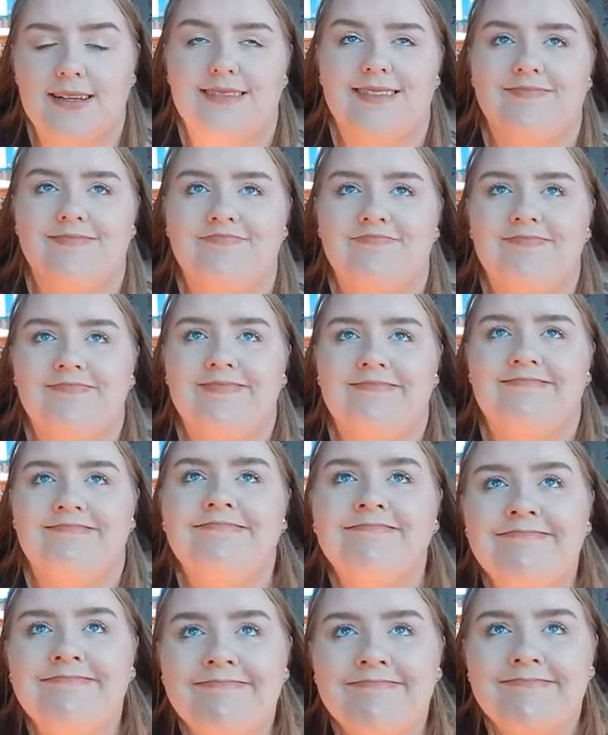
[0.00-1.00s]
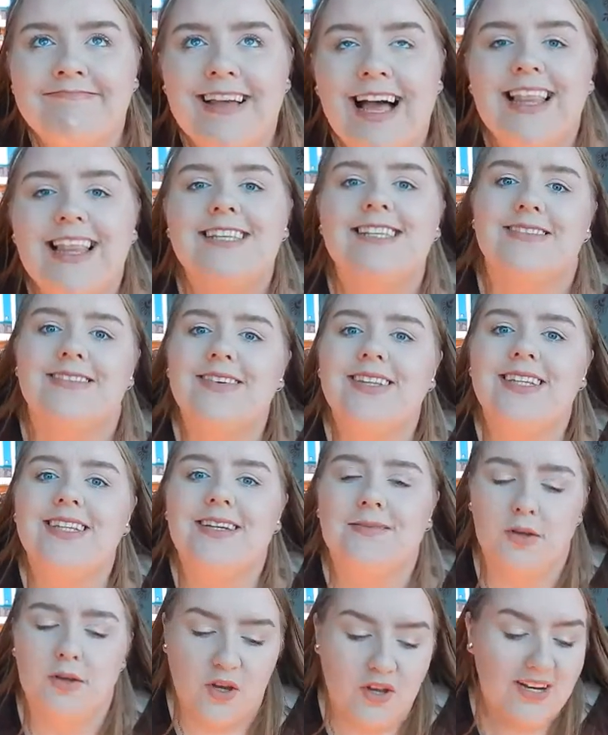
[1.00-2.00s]
because I lose everything,
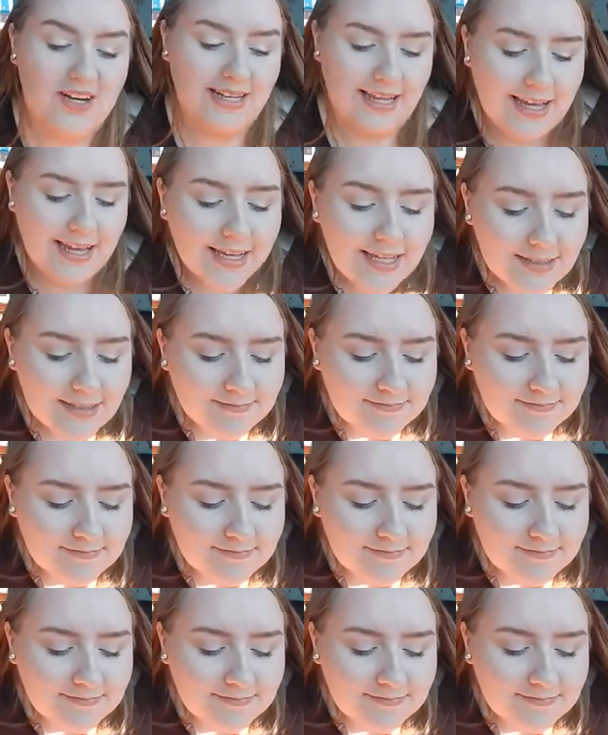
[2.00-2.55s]
I'm not gonna lie.